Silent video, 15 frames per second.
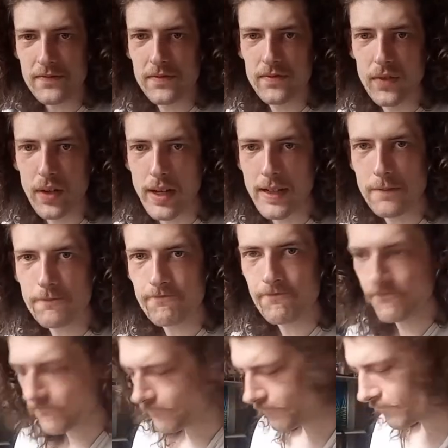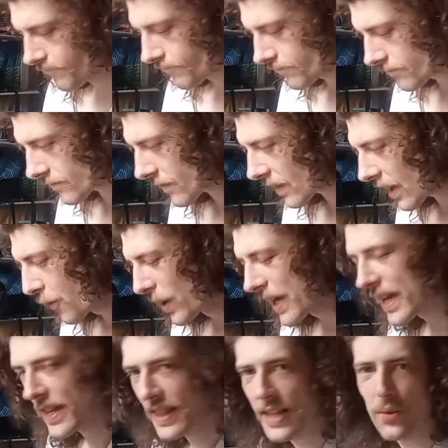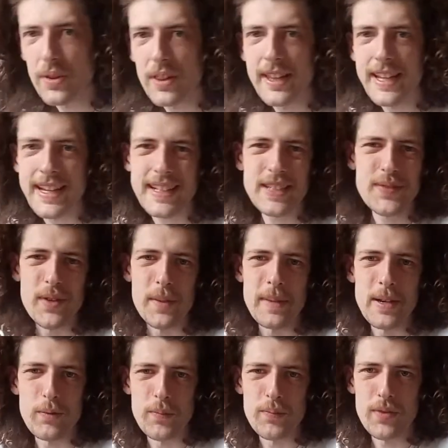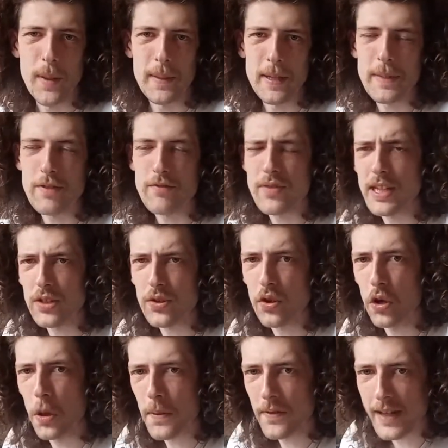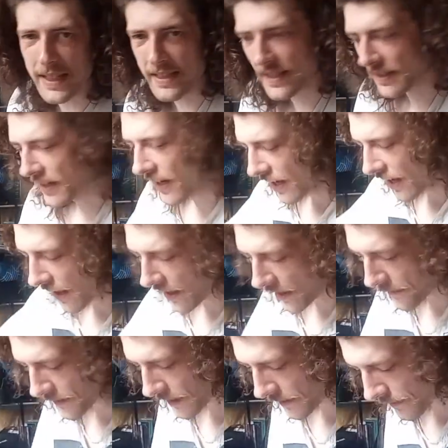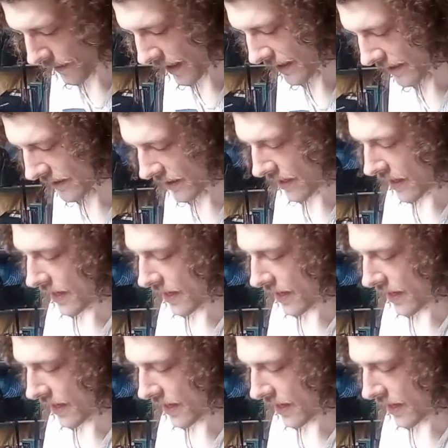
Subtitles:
right? Where little licks from it would probably be reincorporated after the fact.